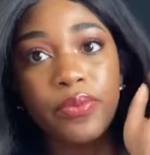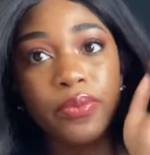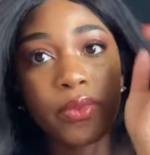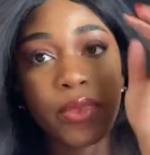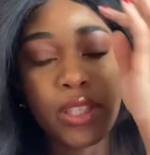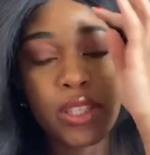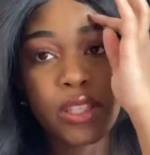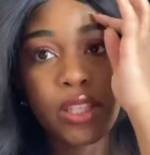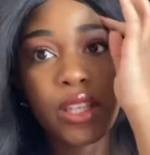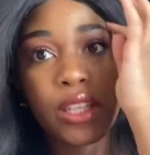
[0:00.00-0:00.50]

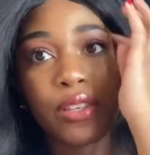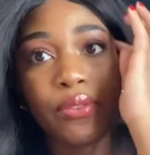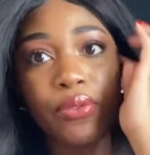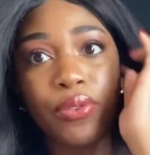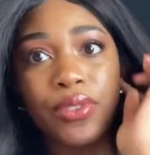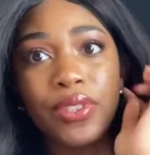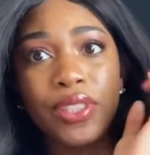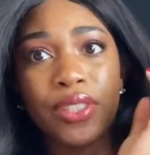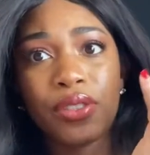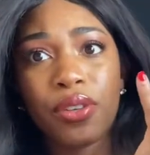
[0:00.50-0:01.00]
it's not like
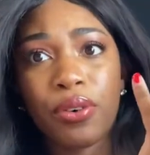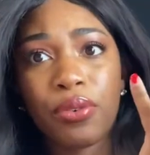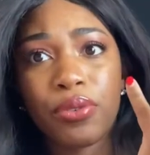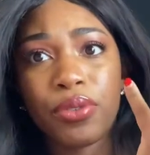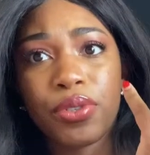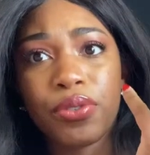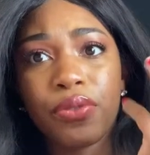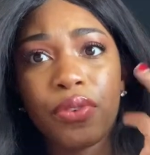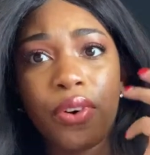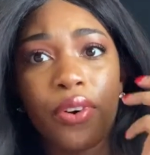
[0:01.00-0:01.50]
real East
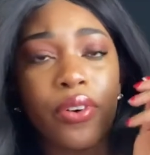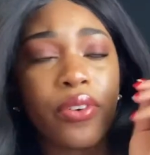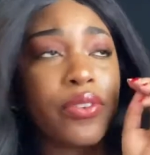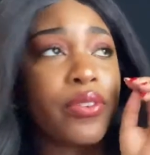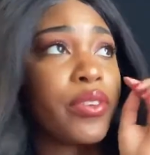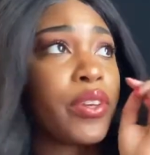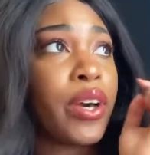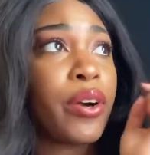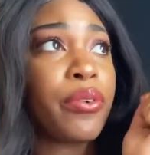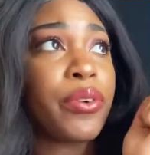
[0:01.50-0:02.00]
Coast fall
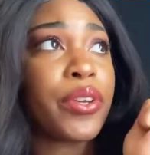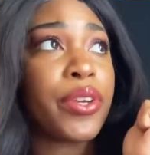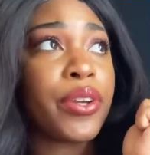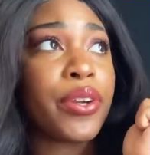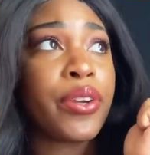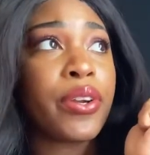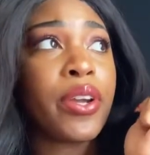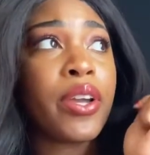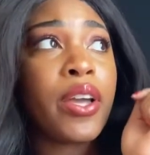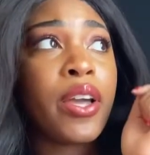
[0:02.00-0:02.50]
out here
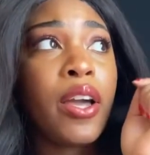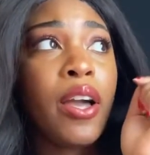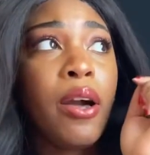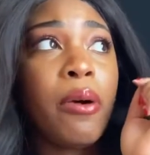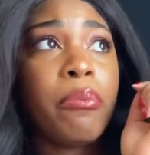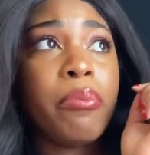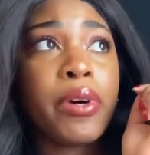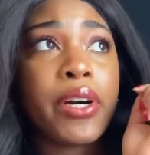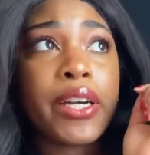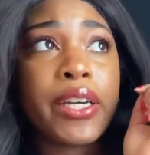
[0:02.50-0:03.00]

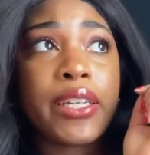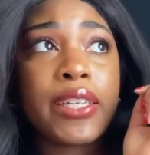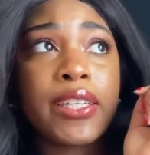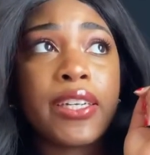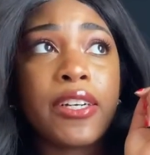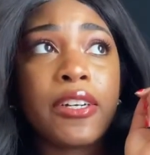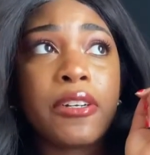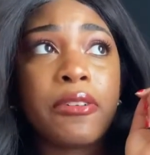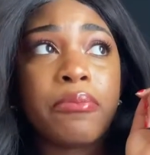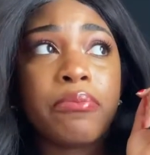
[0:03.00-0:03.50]
but
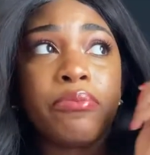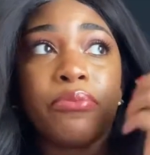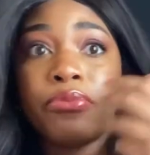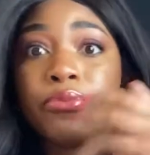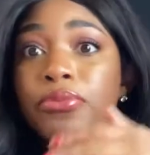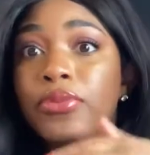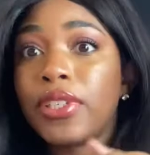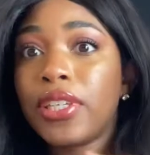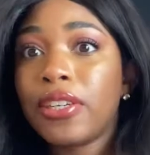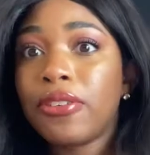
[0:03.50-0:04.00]
um,
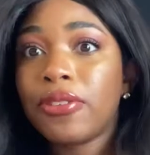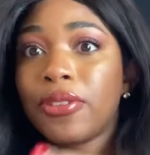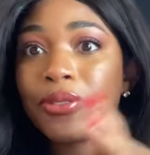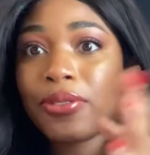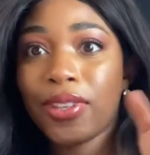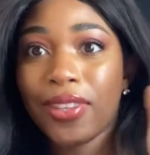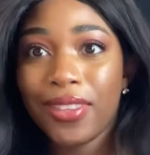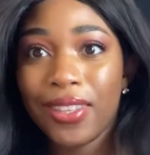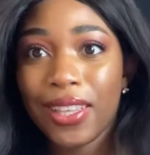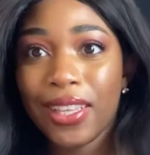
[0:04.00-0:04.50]
whatever,
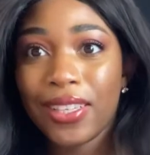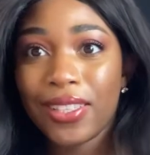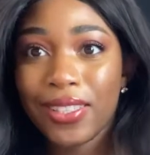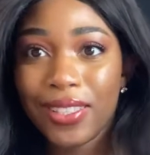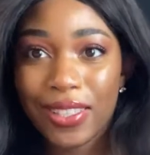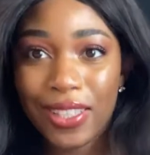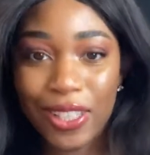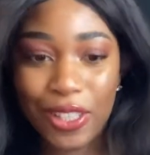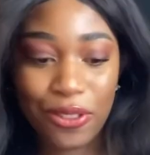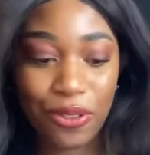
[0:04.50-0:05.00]

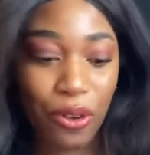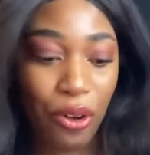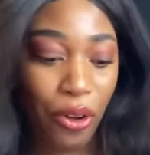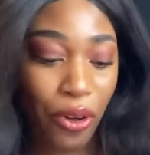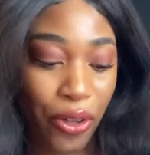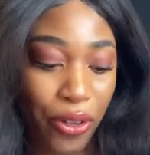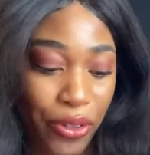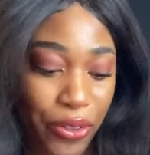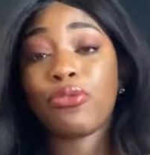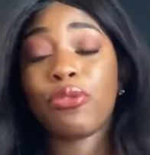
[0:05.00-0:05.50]
nonetheless, it's
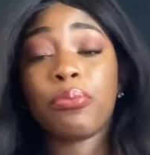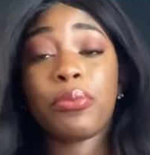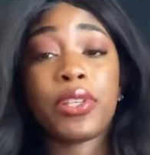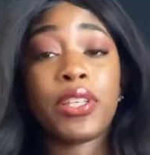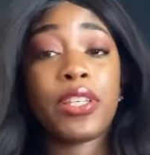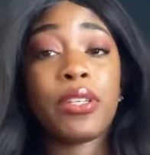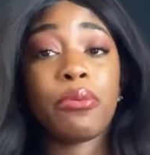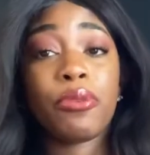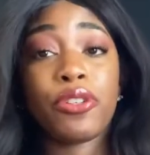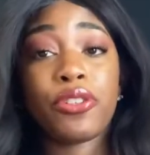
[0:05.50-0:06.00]
tall. For
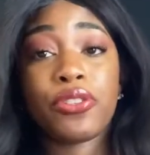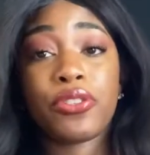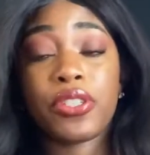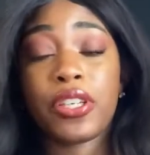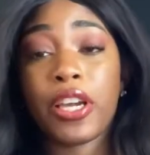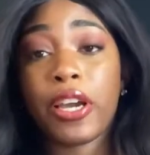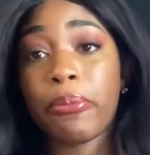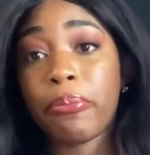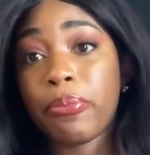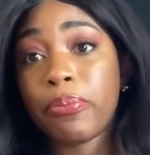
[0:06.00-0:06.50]
me,
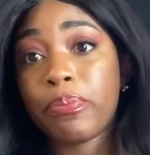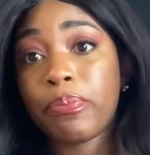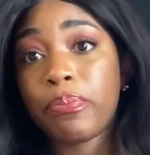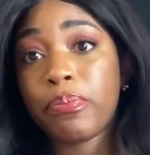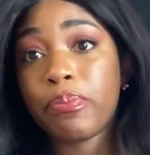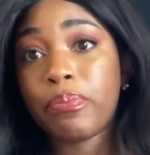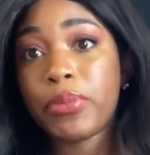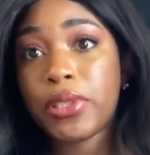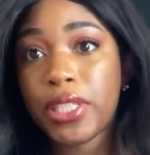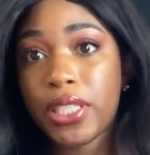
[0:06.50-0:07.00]
personally, I'm
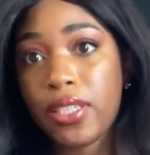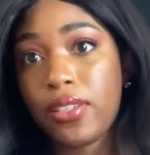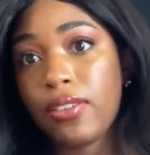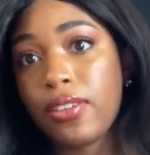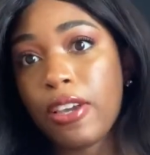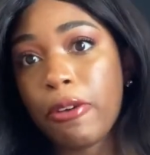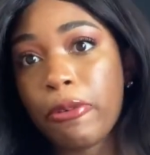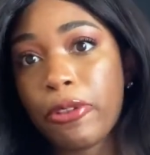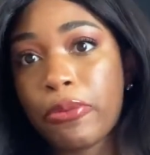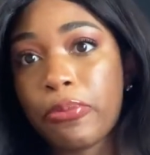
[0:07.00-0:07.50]
petite,
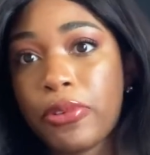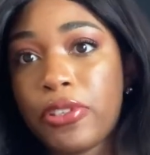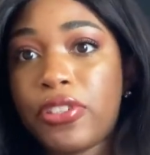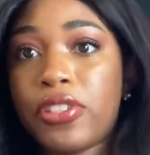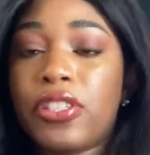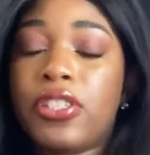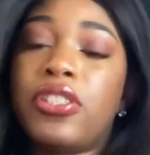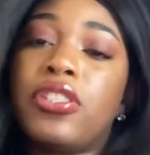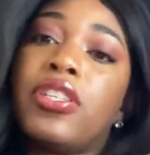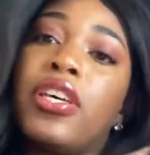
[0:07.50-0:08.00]
I'm on the
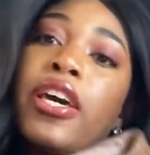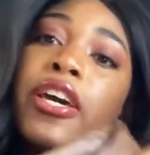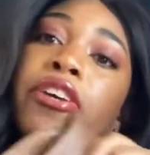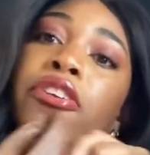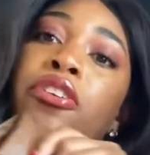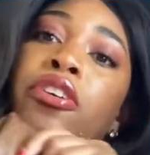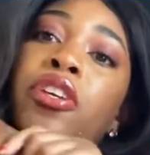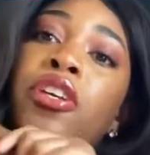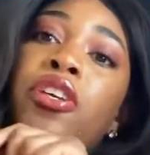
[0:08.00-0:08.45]
petite side.